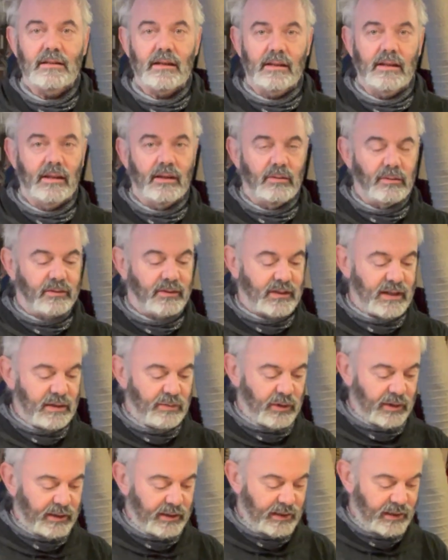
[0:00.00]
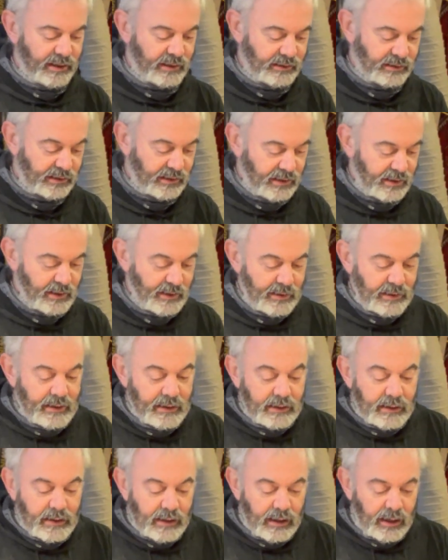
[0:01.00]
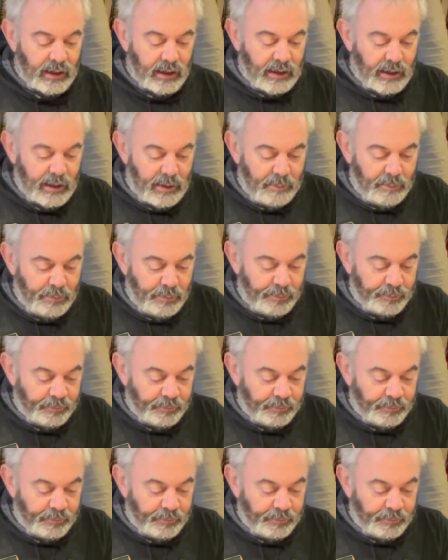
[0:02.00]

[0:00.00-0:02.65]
I think you would have seen one of these. A